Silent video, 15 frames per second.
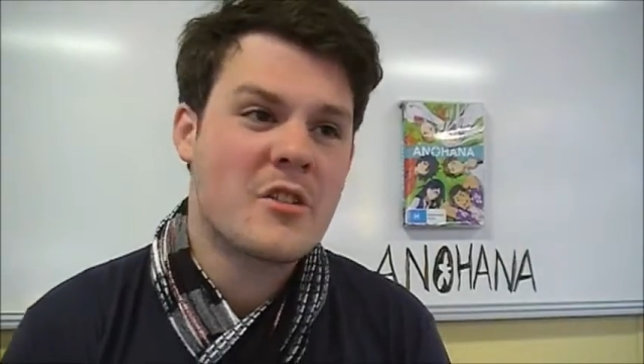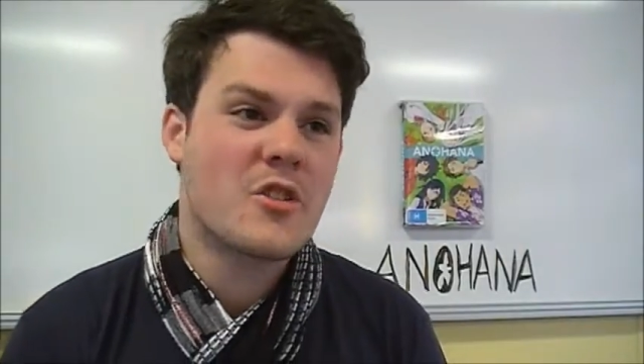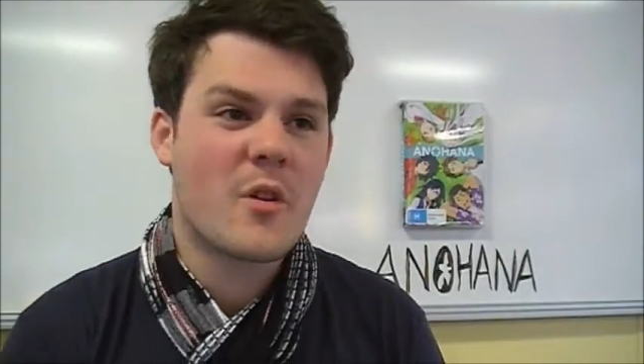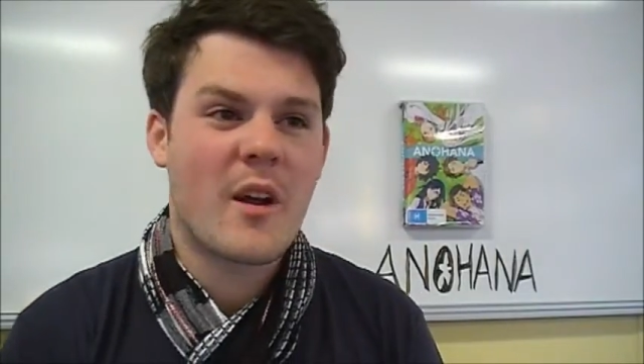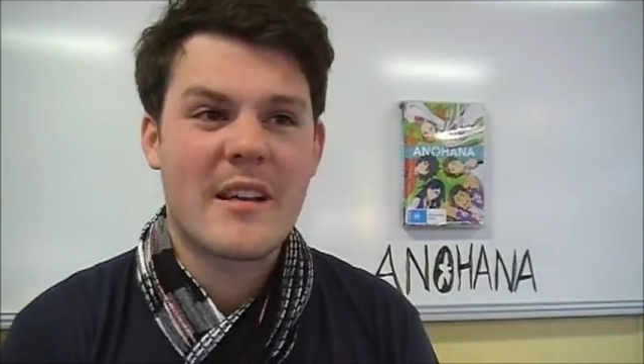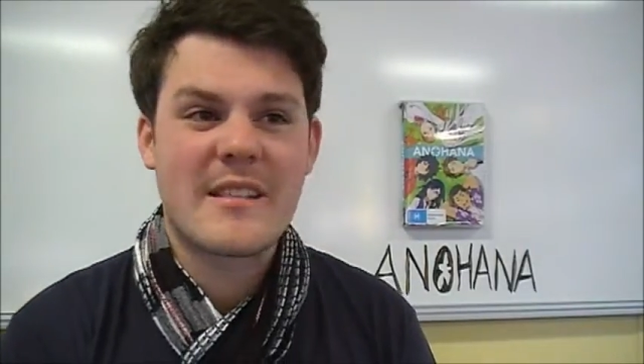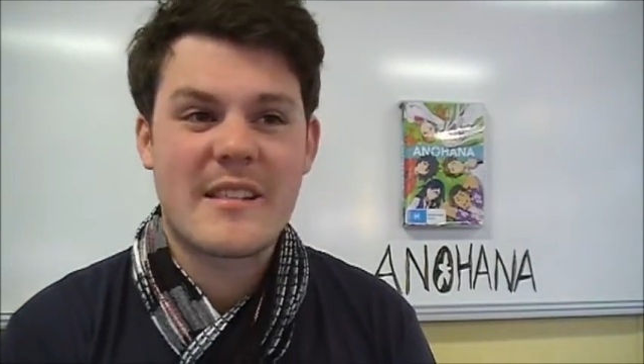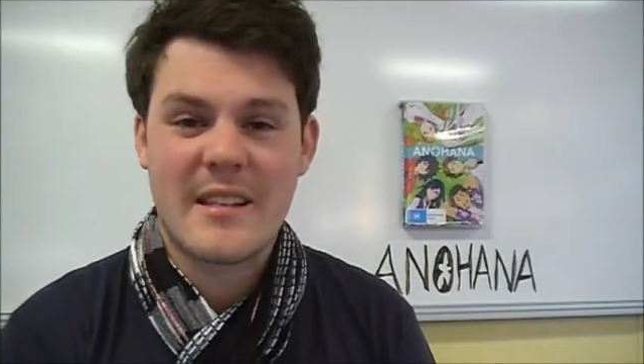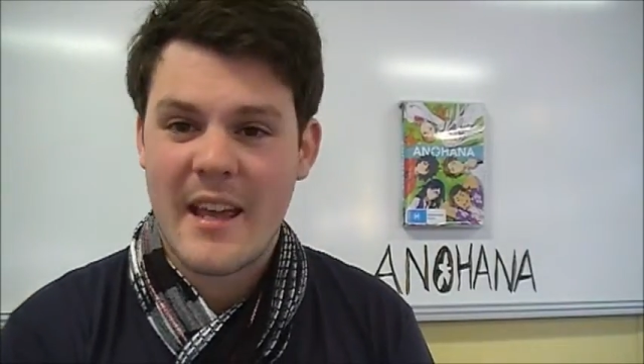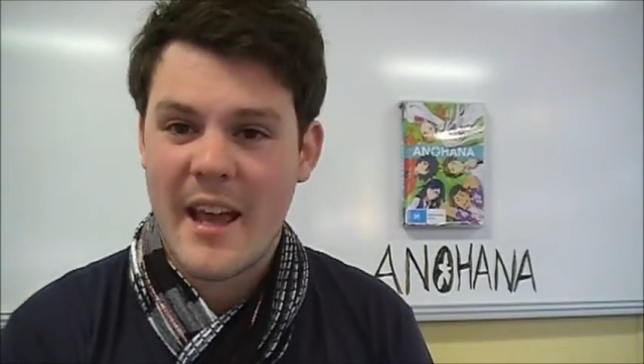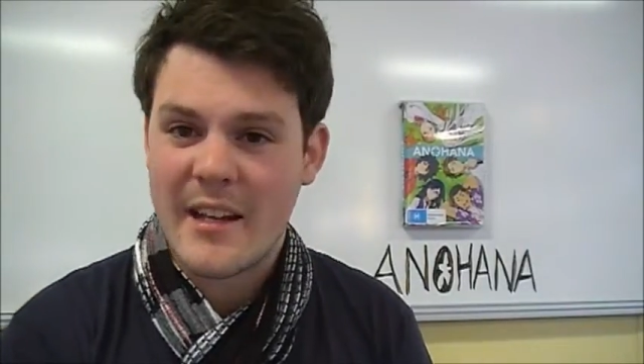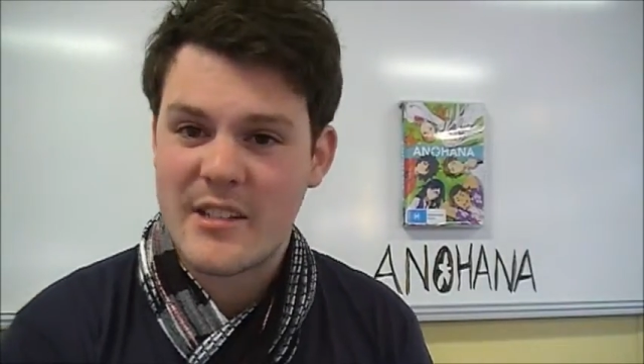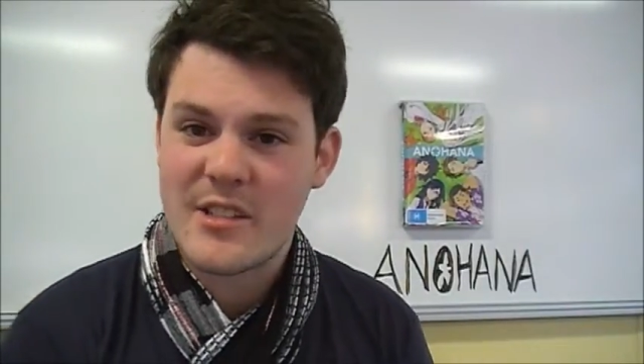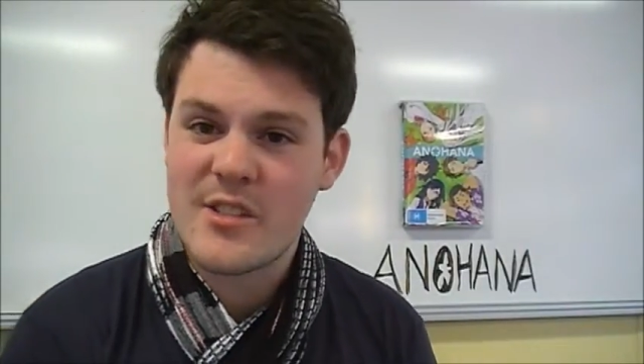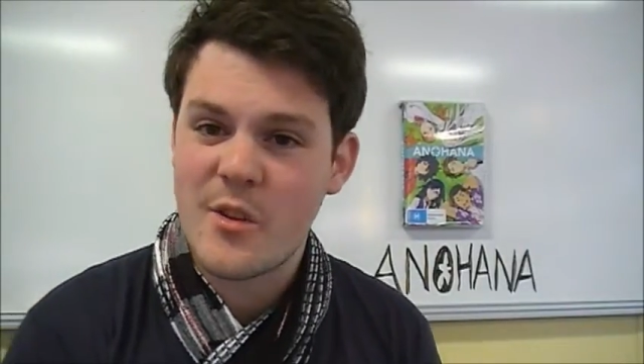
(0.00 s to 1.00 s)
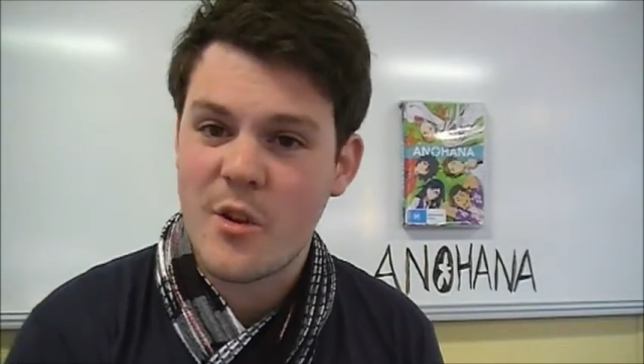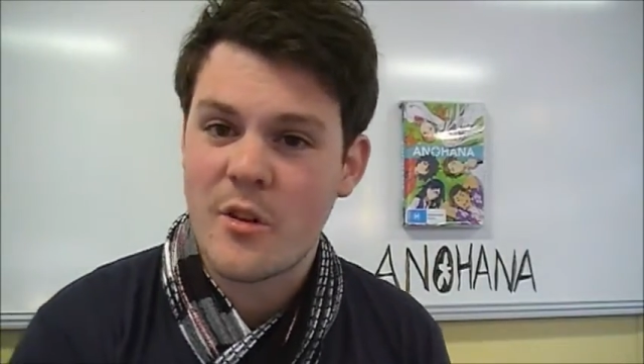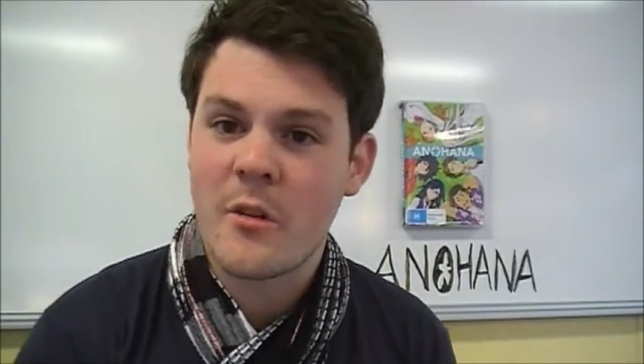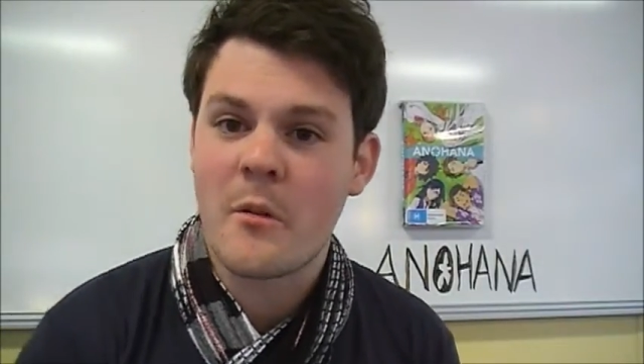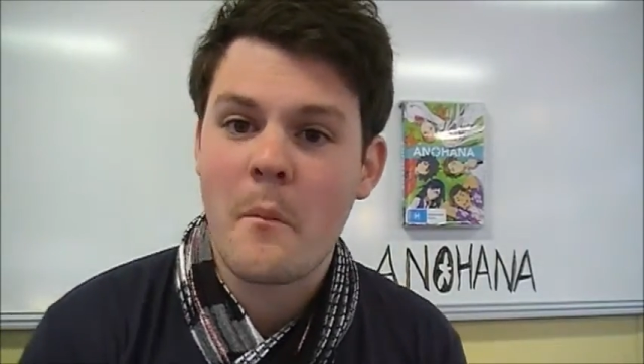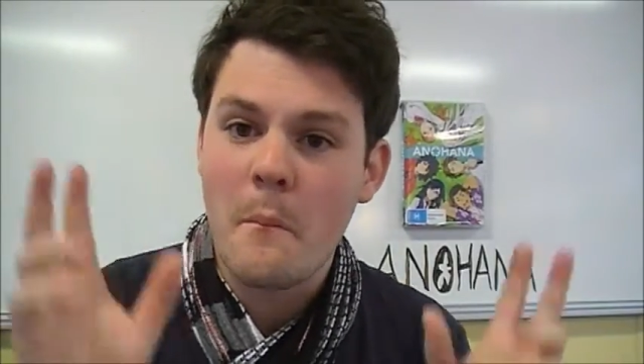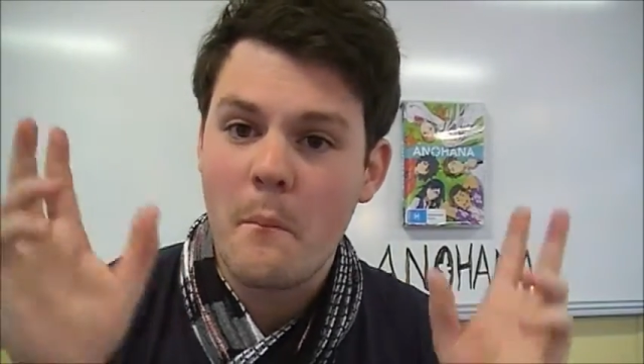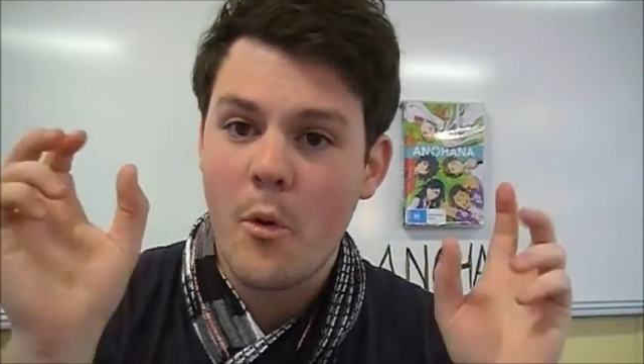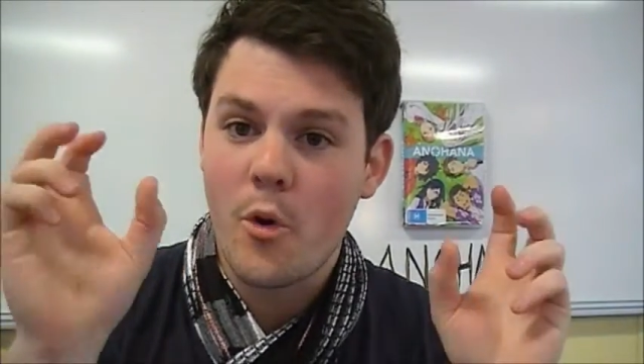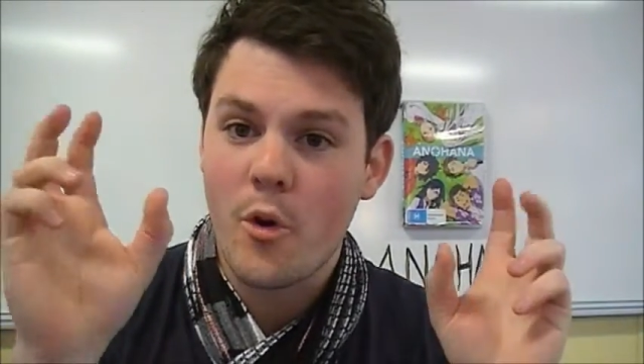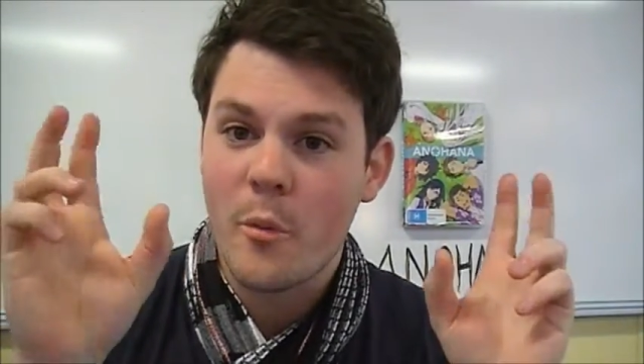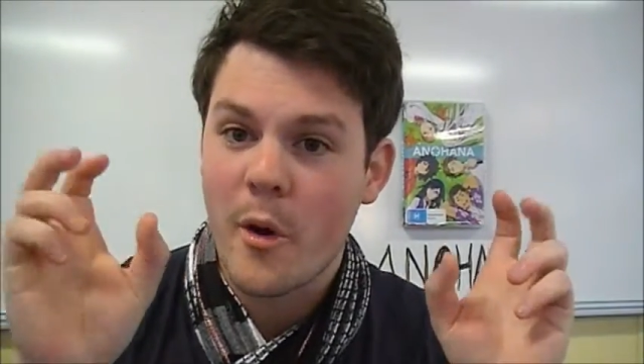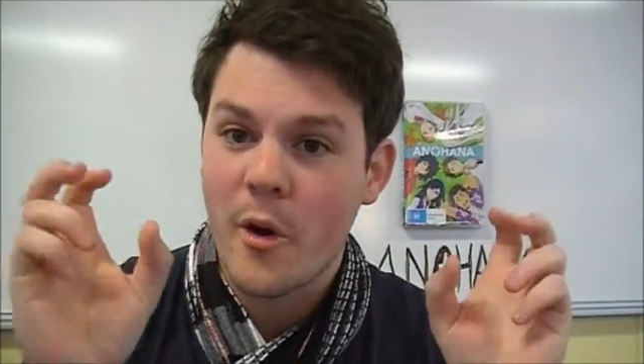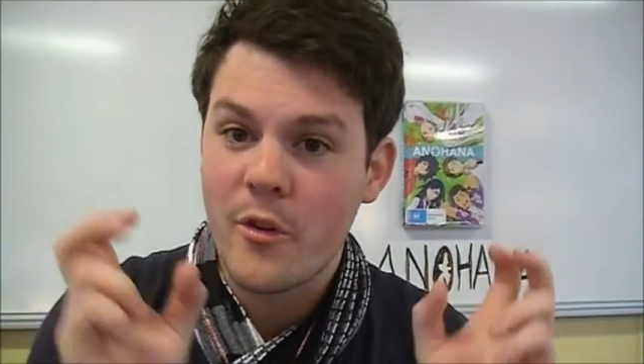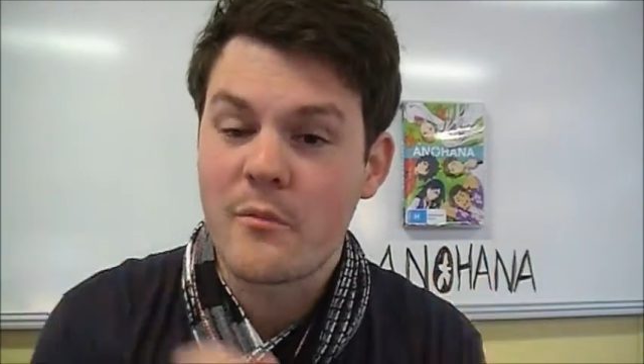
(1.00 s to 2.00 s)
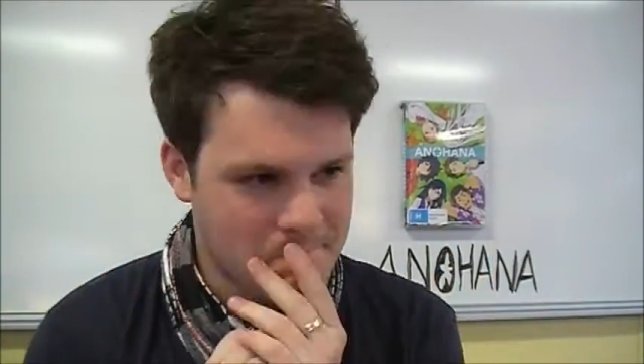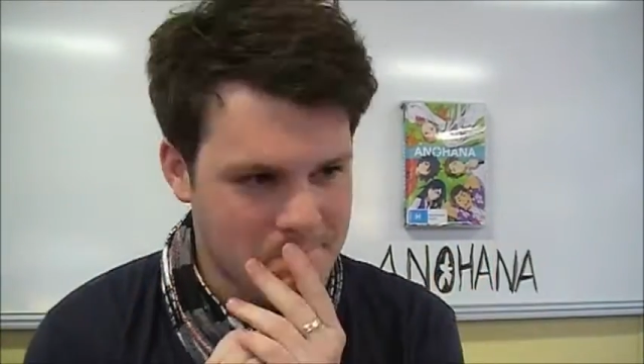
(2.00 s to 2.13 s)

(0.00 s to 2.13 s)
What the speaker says: tries to catch certain Mokemon.